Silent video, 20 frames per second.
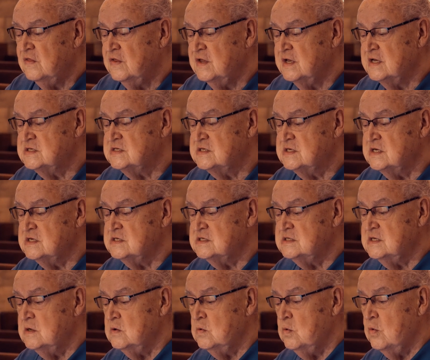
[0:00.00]
This is
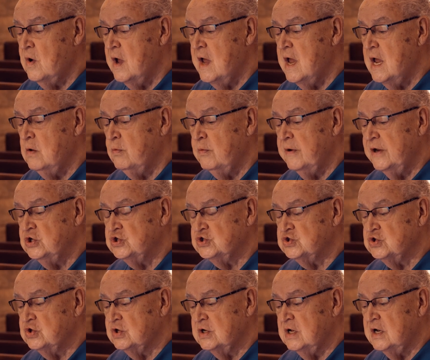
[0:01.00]
the way we
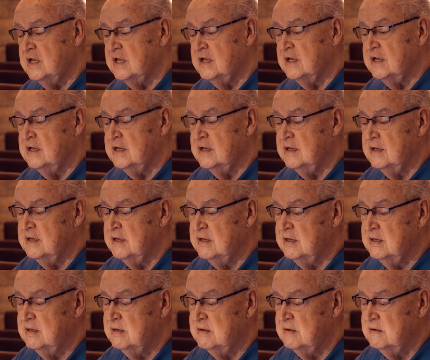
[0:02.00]
should
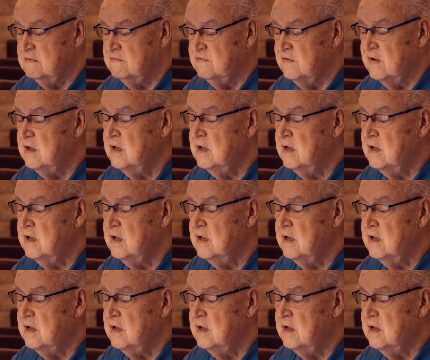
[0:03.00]
live